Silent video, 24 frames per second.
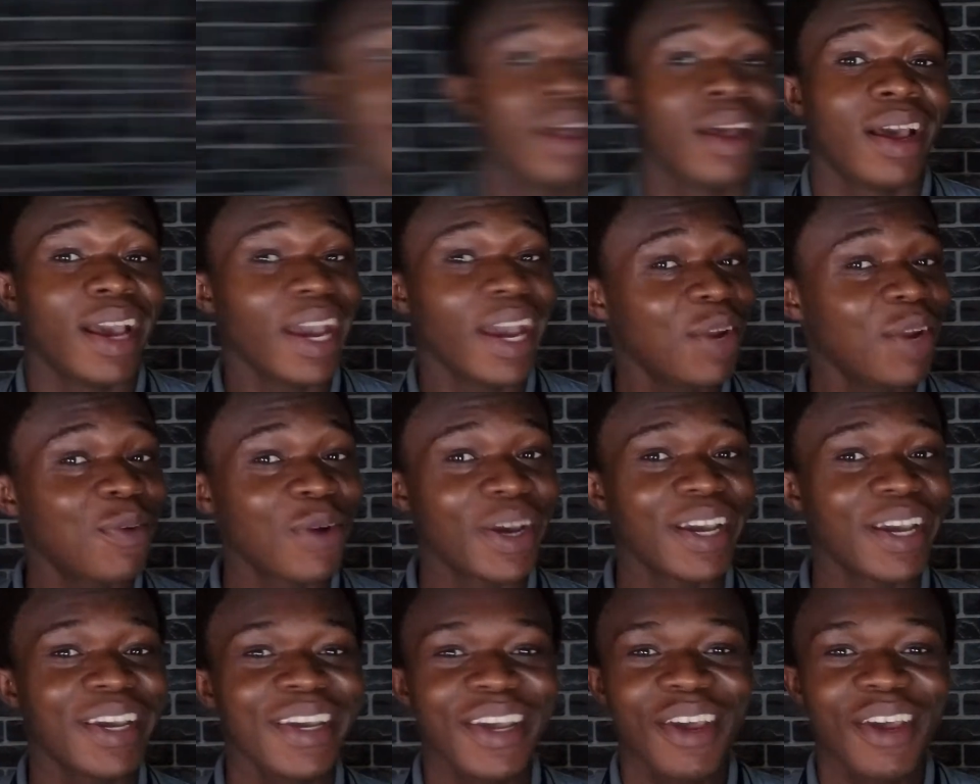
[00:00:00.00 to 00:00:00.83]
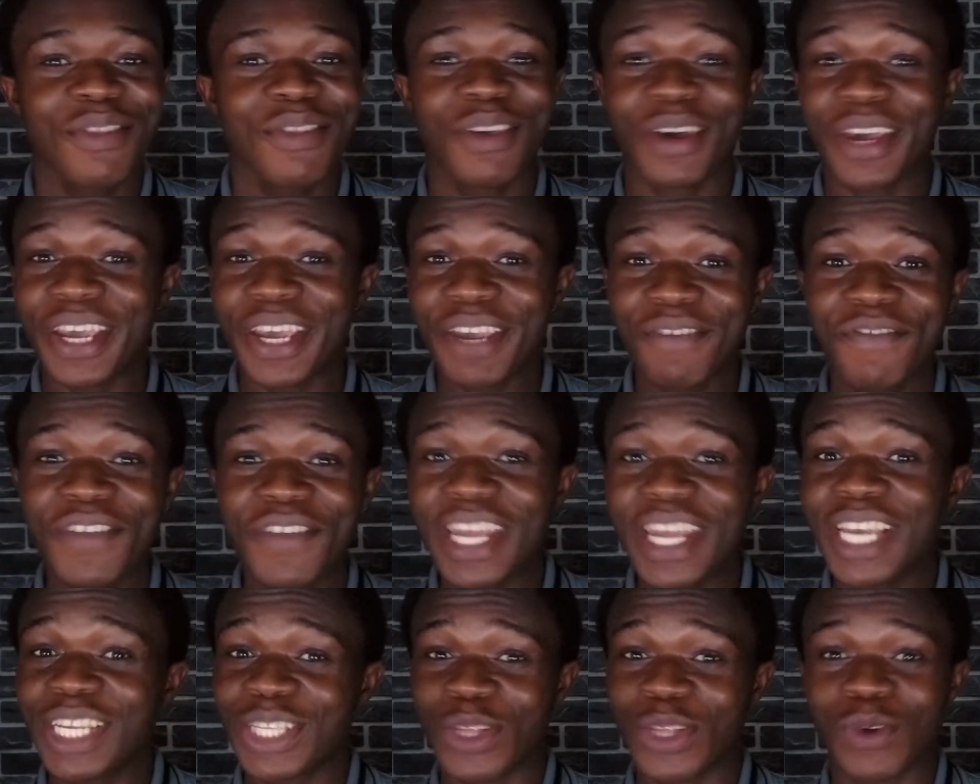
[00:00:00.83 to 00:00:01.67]
Anyway, the
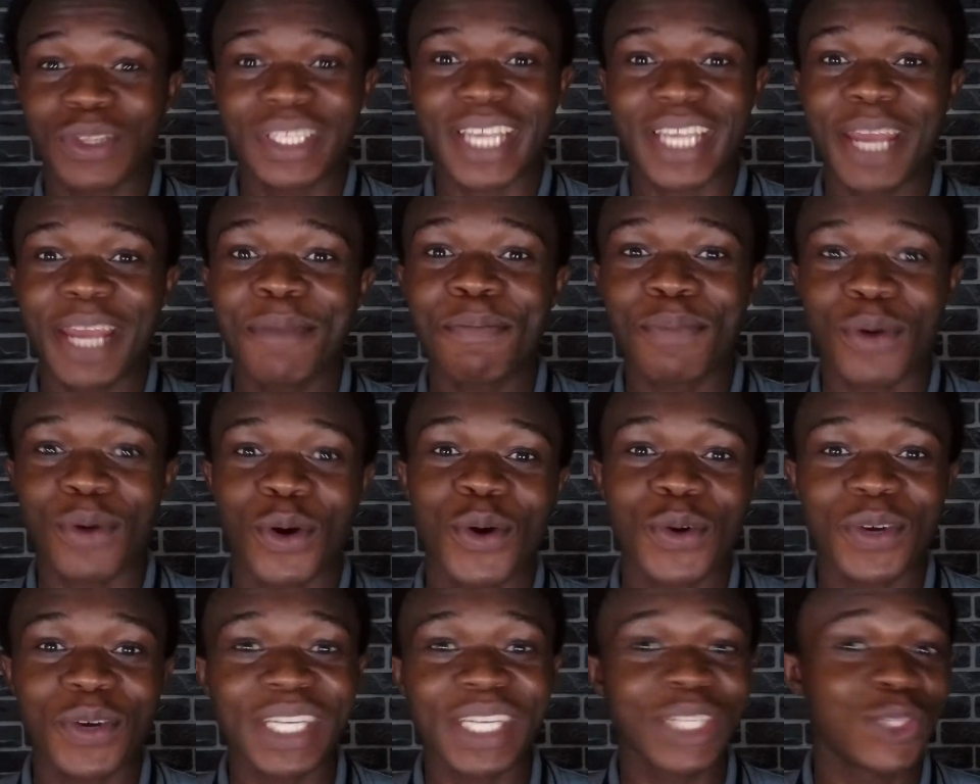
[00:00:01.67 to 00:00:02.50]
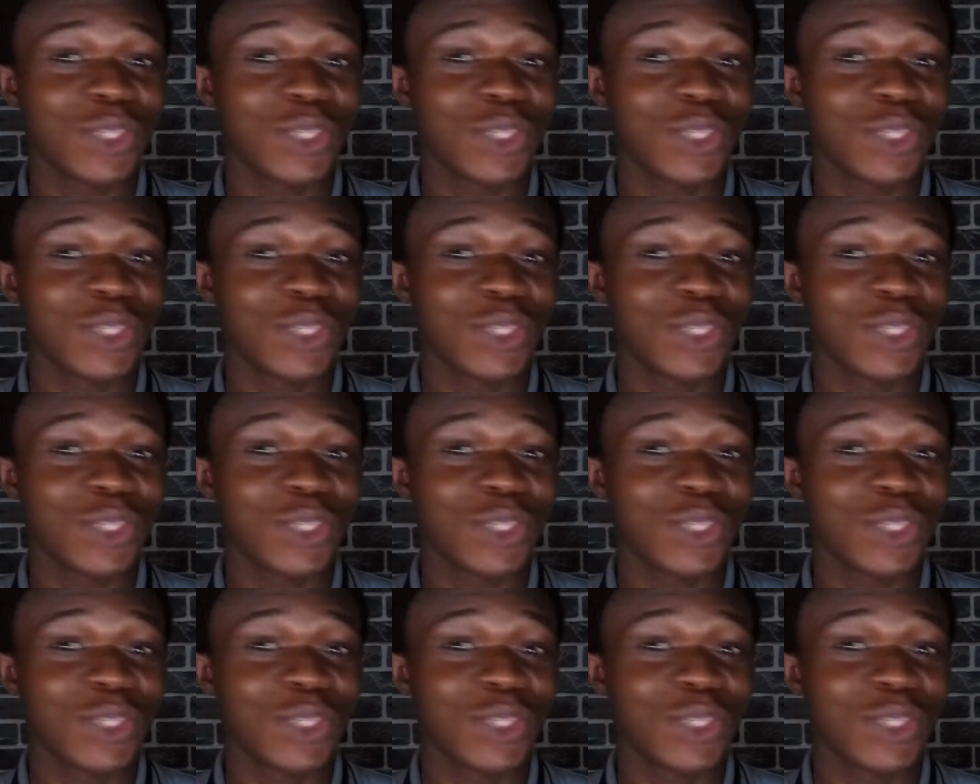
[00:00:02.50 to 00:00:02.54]
Infinix Note 10 Pro is